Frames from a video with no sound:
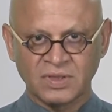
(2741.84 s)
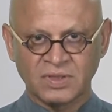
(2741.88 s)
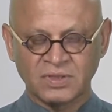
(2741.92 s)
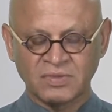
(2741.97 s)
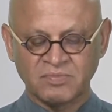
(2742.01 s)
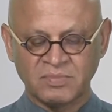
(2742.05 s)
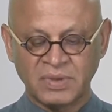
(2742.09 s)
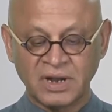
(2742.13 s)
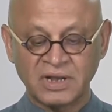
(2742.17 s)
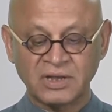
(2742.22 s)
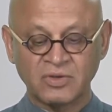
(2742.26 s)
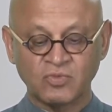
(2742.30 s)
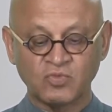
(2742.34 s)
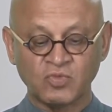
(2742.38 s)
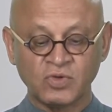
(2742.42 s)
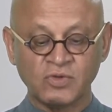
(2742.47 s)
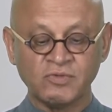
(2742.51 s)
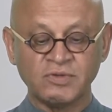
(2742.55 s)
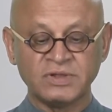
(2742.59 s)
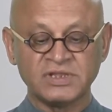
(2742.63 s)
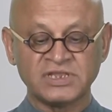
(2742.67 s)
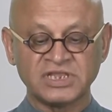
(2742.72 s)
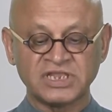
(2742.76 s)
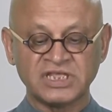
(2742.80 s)
But we
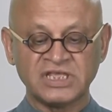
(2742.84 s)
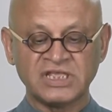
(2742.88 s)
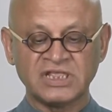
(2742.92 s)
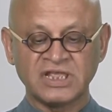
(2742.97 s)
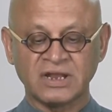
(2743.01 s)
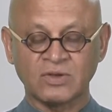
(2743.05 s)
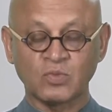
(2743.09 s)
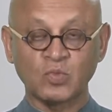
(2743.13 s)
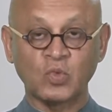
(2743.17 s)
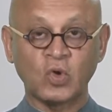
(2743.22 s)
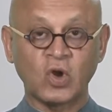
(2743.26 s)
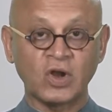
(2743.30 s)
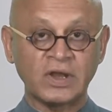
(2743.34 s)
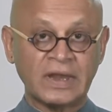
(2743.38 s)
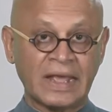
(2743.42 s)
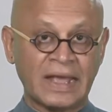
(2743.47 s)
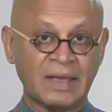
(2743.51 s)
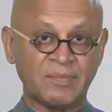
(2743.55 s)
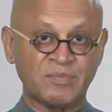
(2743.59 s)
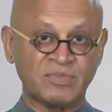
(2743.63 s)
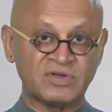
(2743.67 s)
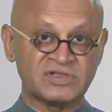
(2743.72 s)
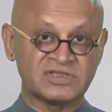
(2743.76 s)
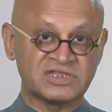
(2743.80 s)
will see that what
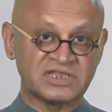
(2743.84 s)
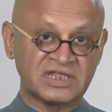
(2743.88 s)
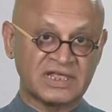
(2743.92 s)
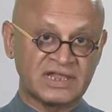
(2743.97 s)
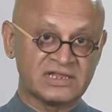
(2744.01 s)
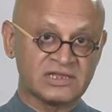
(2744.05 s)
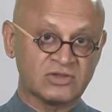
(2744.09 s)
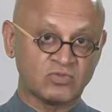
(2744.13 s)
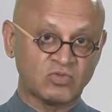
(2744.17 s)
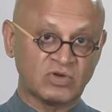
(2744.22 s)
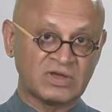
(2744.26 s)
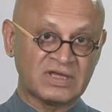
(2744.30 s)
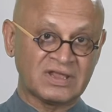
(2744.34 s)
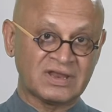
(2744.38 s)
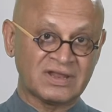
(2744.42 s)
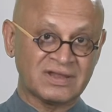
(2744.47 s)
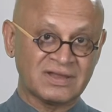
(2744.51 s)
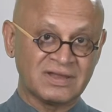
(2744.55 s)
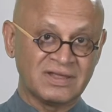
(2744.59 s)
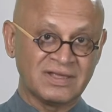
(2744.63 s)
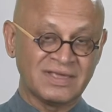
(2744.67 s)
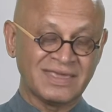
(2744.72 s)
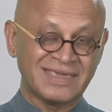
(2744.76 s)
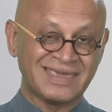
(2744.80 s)
happens elsewhere
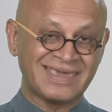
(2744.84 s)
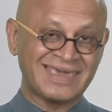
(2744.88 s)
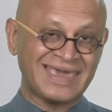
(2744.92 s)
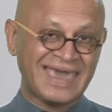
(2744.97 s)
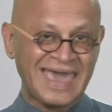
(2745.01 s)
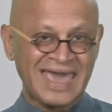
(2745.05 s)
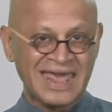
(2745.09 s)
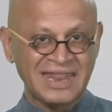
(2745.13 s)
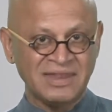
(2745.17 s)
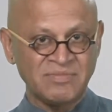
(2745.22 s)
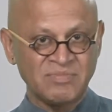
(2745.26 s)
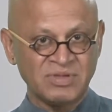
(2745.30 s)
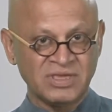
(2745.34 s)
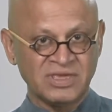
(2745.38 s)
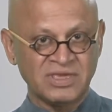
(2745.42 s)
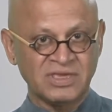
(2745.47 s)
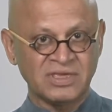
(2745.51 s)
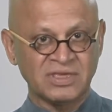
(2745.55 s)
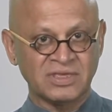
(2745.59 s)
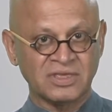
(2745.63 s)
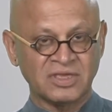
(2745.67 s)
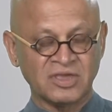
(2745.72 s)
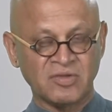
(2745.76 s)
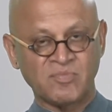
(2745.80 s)
can
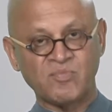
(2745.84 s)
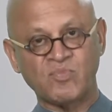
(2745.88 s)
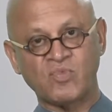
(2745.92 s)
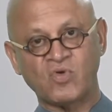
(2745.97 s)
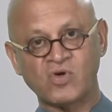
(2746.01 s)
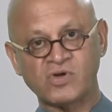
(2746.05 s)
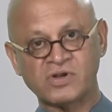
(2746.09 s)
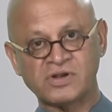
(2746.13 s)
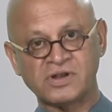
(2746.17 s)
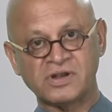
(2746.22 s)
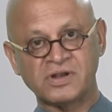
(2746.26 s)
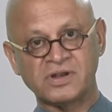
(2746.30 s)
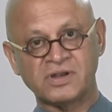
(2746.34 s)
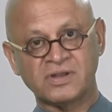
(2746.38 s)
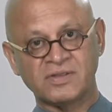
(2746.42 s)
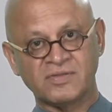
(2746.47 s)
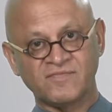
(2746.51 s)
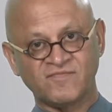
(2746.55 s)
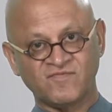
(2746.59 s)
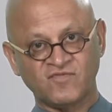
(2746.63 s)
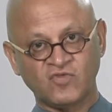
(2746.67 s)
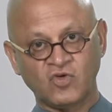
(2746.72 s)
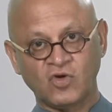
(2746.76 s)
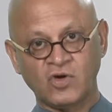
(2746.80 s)
be important
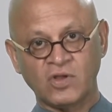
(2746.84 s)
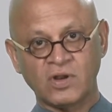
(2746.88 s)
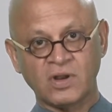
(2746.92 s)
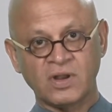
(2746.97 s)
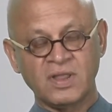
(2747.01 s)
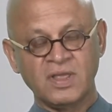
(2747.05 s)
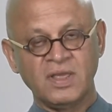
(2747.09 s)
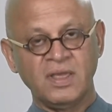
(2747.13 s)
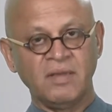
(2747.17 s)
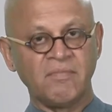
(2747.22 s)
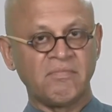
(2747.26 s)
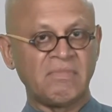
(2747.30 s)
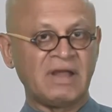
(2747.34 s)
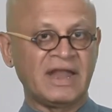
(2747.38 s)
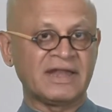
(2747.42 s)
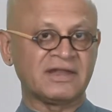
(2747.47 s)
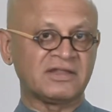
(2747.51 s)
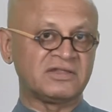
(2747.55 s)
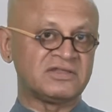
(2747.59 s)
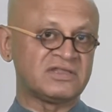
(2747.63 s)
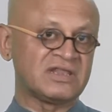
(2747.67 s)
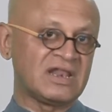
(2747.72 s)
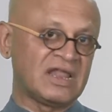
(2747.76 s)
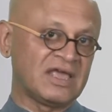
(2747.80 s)
for
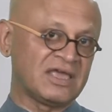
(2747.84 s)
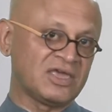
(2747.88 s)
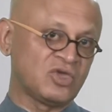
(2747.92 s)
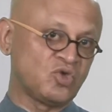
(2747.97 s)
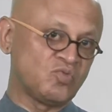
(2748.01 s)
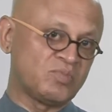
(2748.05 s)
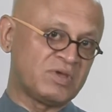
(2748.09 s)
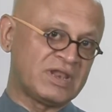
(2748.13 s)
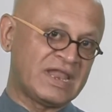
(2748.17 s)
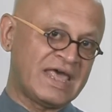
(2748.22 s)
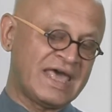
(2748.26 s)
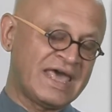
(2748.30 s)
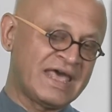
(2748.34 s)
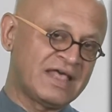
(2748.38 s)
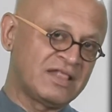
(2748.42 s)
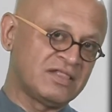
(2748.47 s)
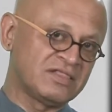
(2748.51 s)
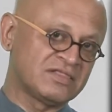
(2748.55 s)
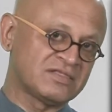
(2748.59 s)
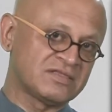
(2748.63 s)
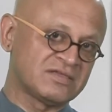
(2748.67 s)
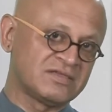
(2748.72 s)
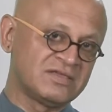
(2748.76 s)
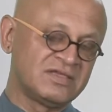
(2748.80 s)
matters like human
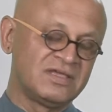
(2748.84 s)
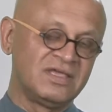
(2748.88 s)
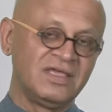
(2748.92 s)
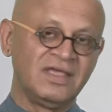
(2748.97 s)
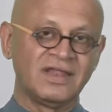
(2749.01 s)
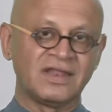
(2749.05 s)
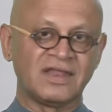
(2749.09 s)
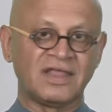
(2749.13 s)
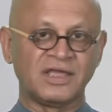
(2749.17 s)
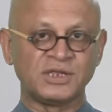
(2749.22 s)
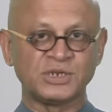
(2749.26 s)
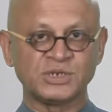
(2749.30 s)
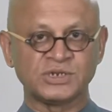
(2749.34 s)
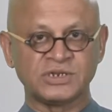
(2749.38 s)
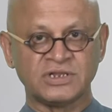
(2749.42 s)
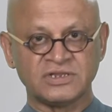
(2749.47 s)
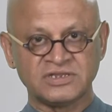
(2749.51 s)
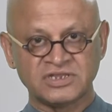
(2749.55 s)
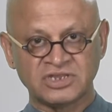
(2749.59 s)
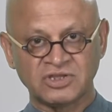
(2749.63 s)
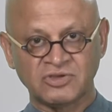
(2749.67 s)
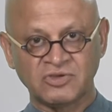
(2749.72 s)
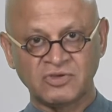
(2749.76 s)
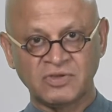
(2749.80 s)
health, national
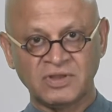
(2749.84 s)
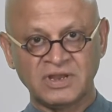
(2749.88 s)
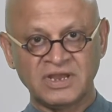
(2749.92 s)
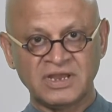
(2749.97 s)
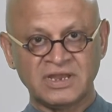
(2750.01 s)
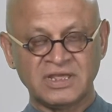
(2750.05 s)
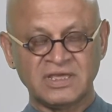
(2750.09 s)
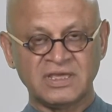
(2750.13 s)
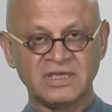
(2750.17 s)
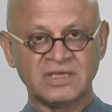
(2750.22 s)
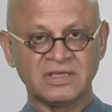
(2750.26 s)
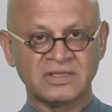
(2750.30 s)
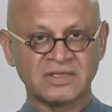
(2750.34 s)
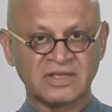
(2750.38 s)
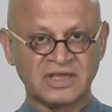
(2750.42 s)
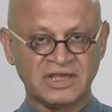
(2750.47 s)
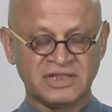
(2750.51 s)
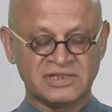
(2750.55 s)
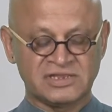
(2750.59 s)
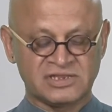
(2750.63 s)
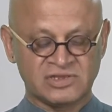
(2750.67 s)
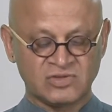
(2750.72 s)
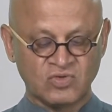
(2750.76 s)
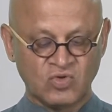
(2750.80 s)
security,
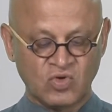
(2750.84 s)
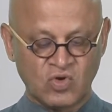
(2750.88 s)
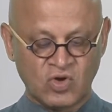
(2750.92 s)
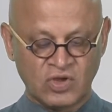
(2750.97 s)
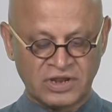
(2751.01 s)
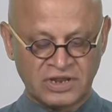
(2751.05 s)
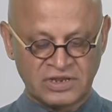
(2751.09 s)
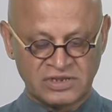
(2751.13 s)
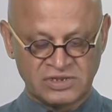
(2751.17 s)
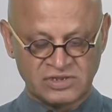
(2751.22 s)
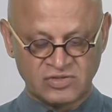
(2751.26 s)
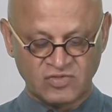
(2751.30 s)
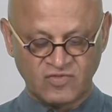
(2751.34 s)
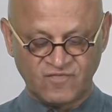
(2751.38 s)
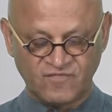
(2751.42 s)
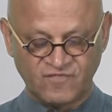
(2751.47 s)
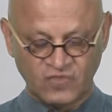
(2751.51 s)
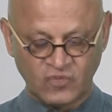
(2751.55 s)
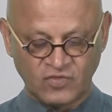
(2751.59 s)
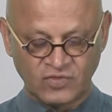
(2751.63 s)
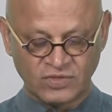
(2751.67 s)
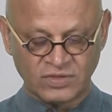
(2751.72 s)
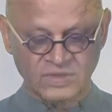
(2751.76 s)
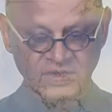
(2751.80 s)
and so on and so
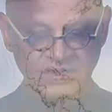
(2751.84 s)
forth.